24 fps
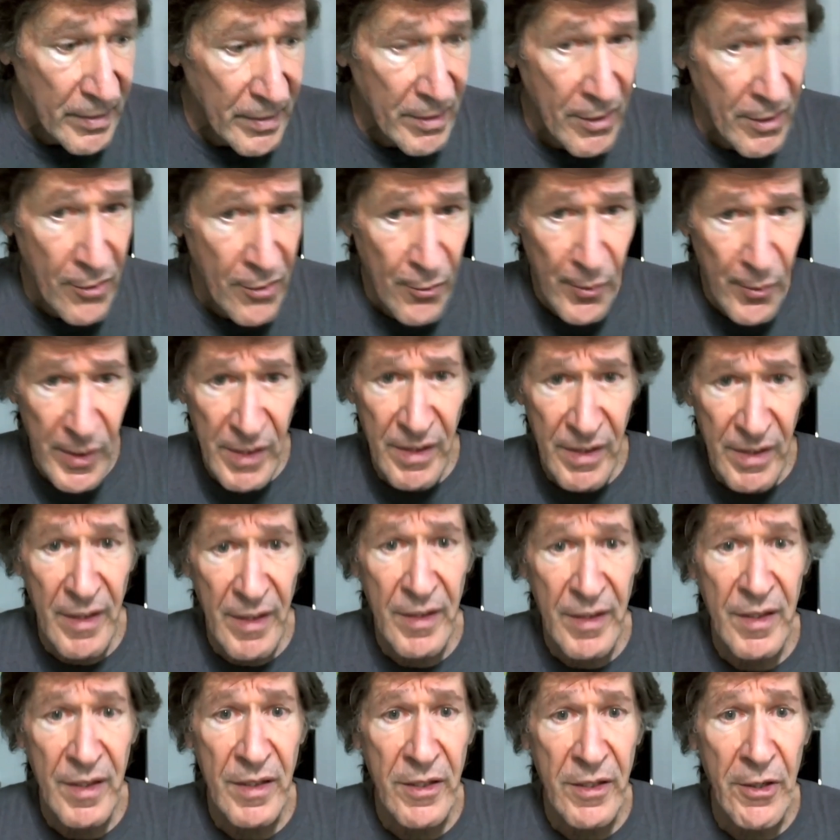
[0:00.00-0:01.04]
the reason
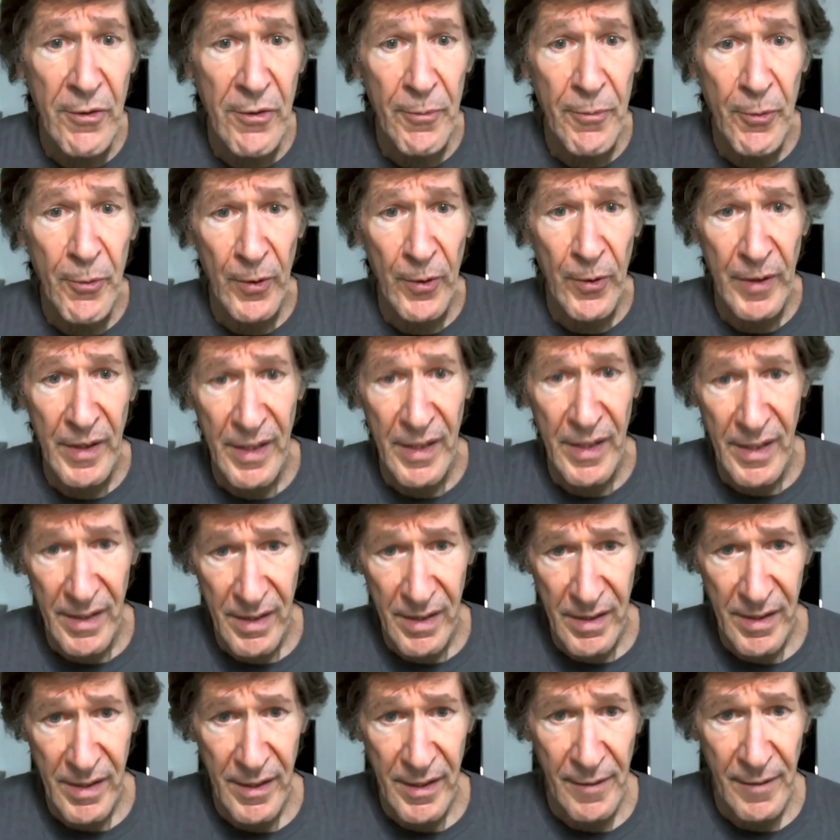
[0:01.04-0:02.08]
this is so important
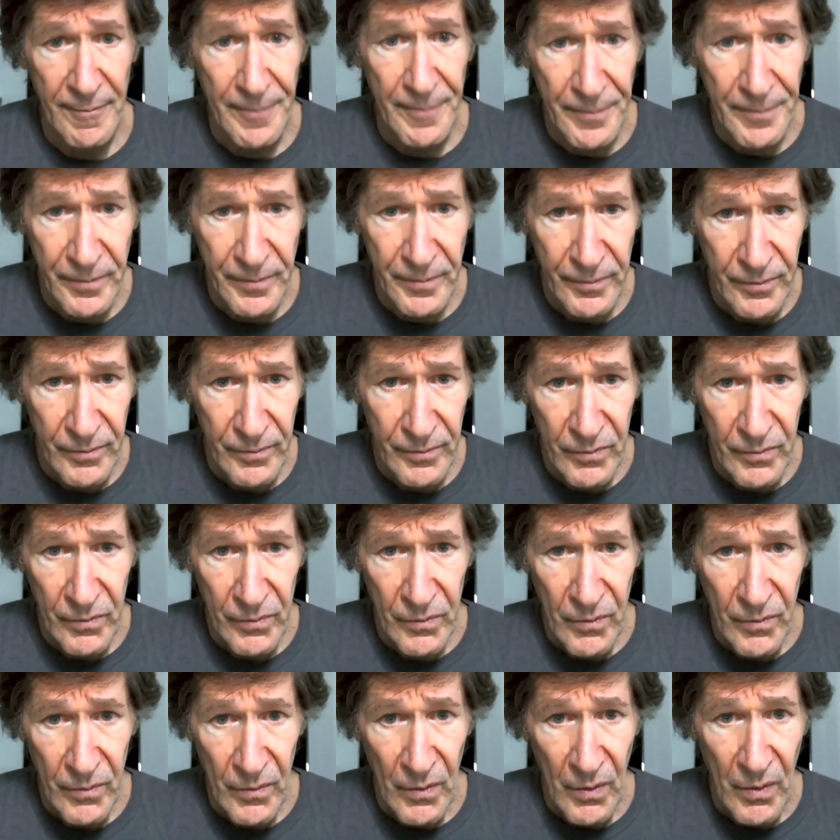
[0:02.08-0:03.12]
is that
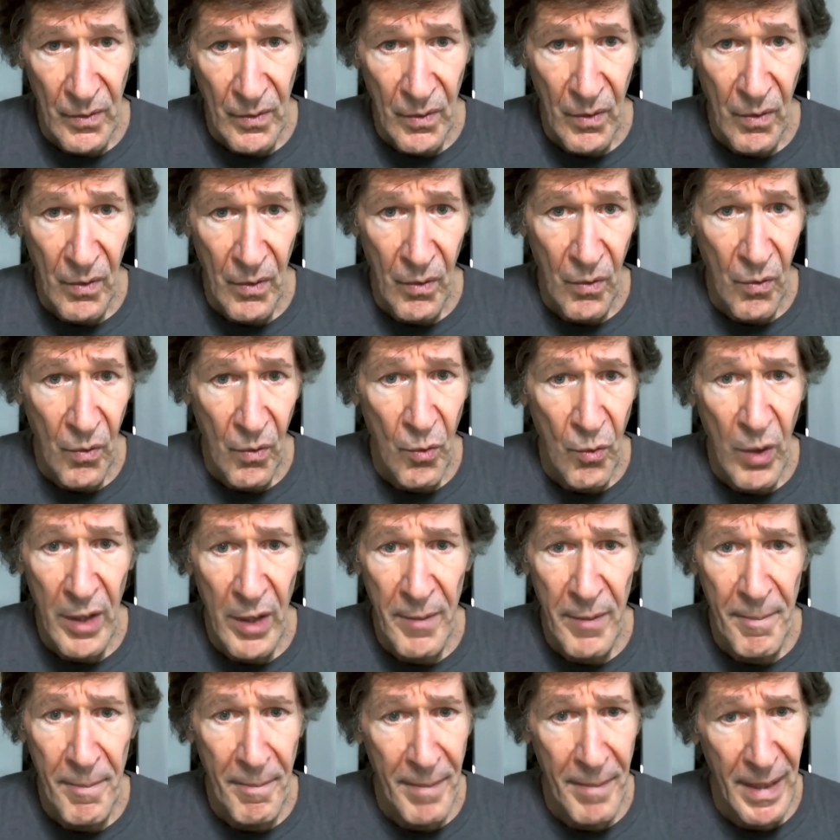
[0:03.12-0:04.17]

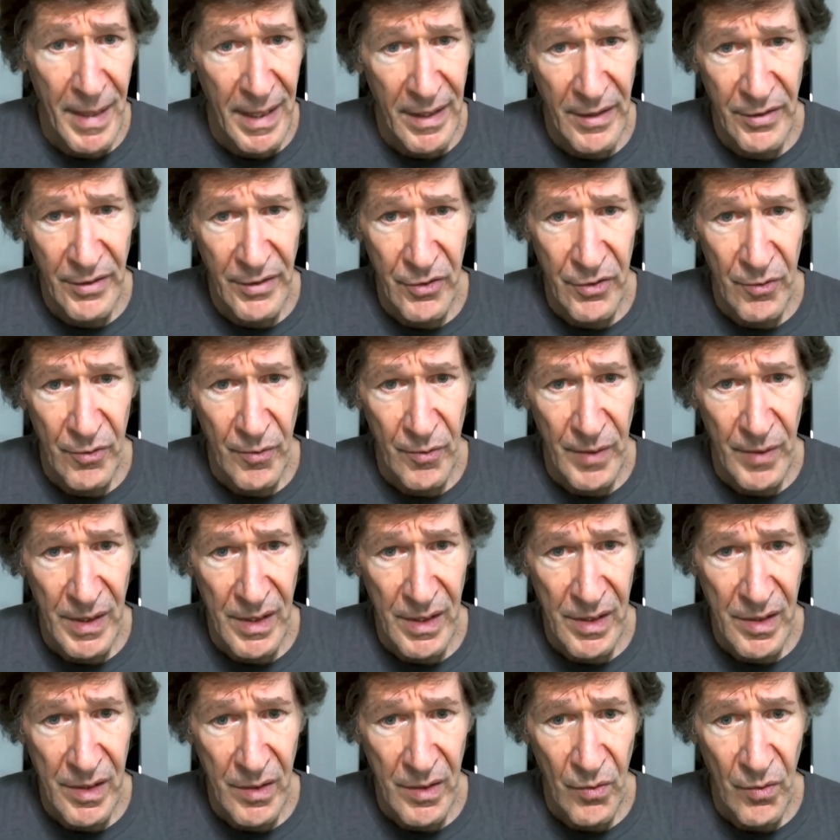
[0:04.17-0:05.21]
one major
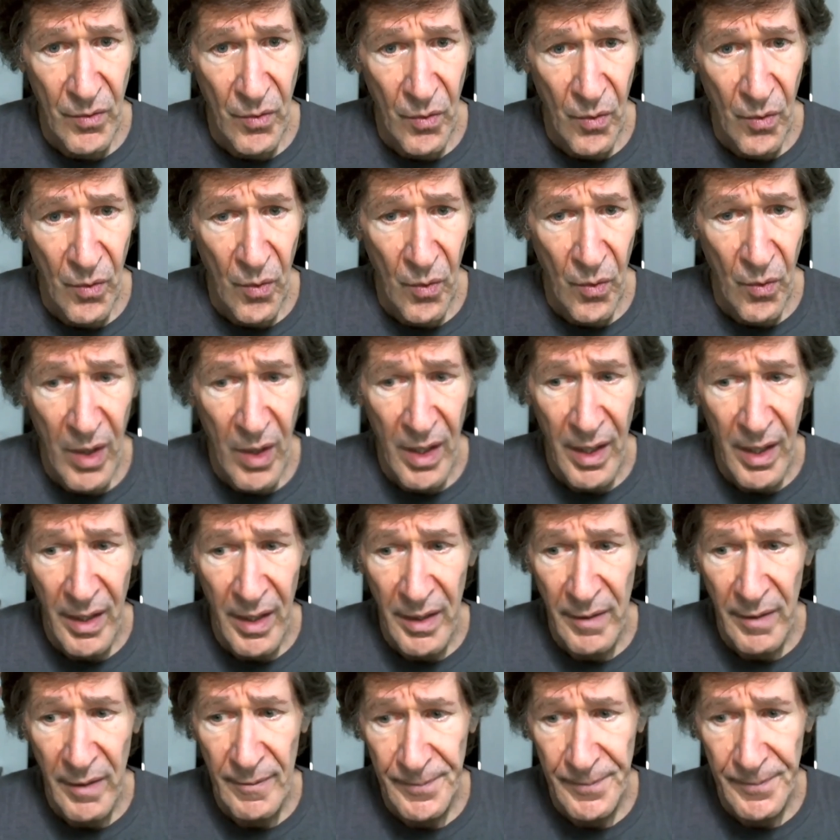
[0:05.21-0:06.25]
reason
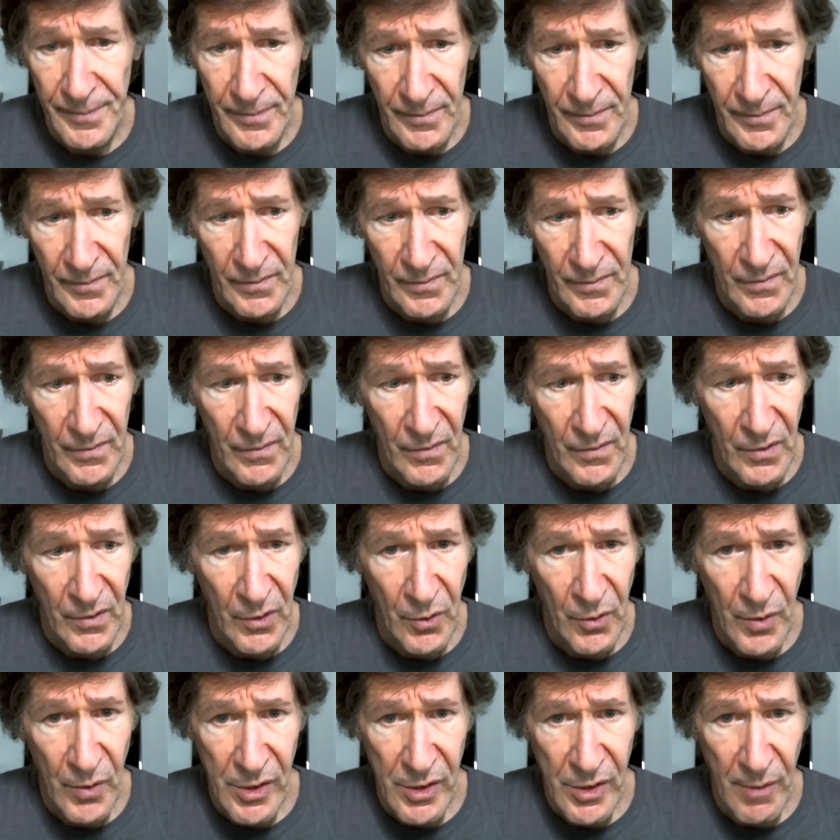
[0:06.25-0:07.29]
why
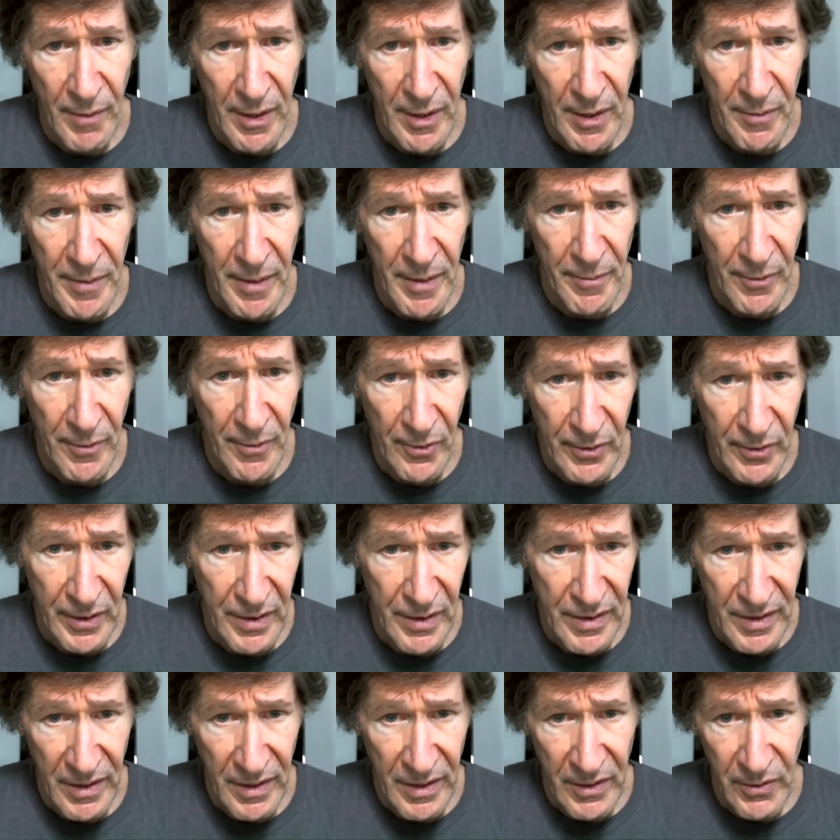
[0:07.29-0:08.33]
you and so many people are
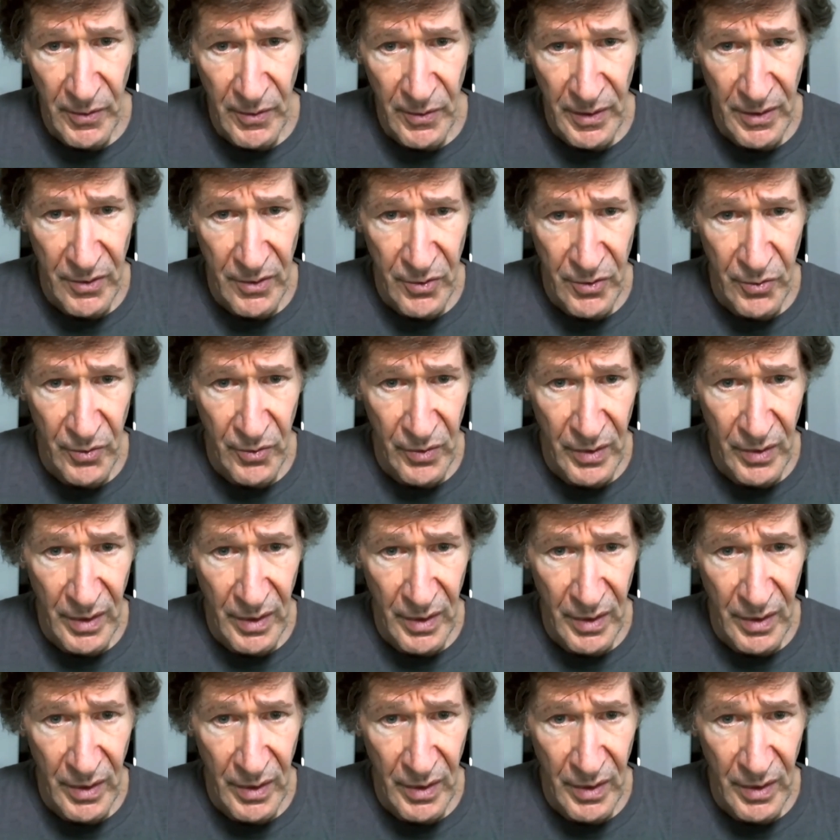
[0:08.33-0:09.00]
continuing to